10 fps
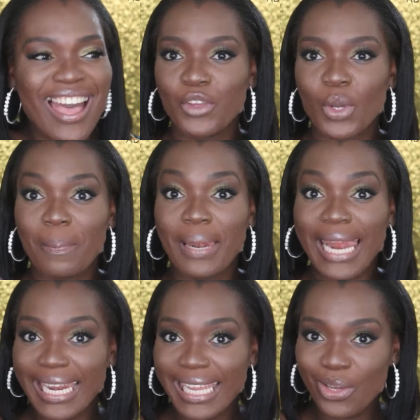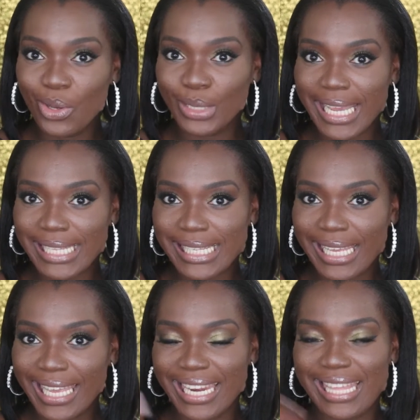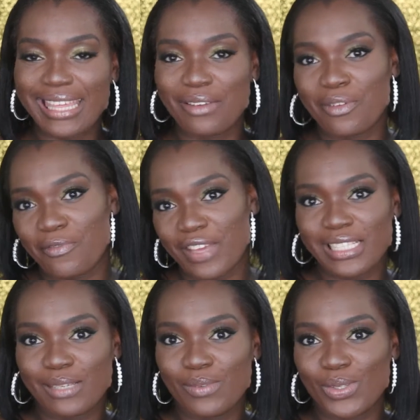If you're planning on getting anything from Fenty